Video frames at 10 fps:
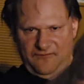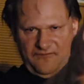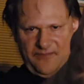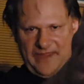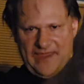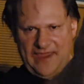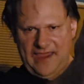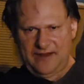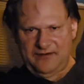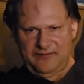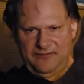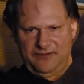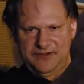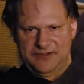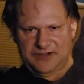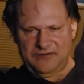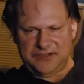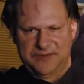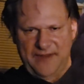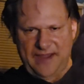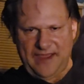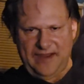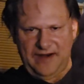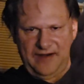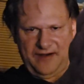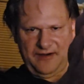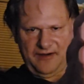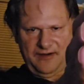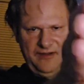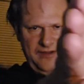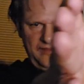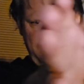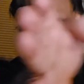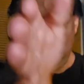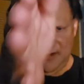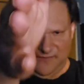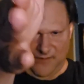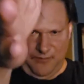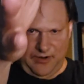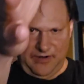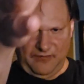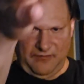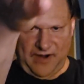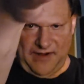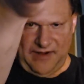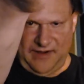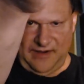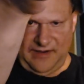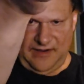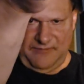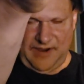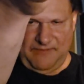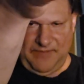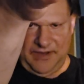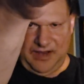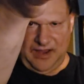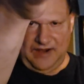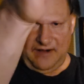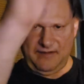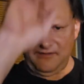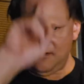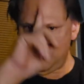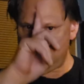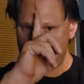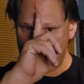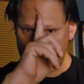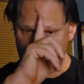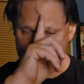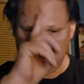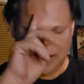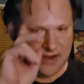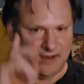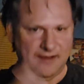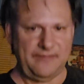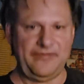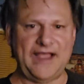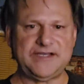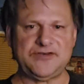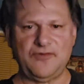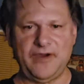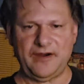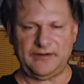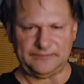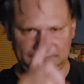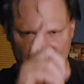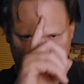from the hand, which is close to my head here, if I put it right in my midline, okay, that's where